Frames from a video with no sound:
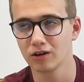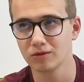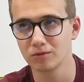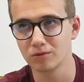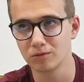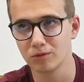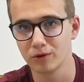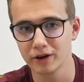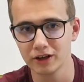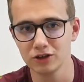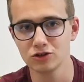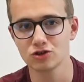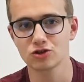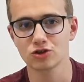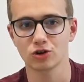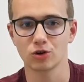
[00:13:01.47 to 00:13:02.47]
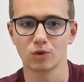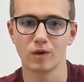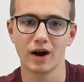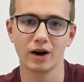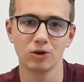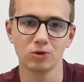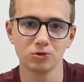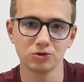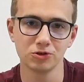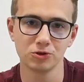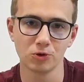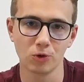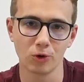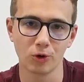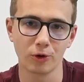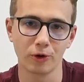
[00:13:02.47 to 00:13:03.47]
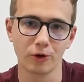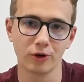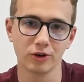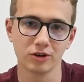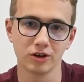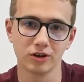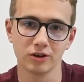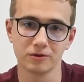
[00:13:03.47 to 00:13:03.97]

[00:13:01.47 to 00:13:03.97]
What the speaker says: range around your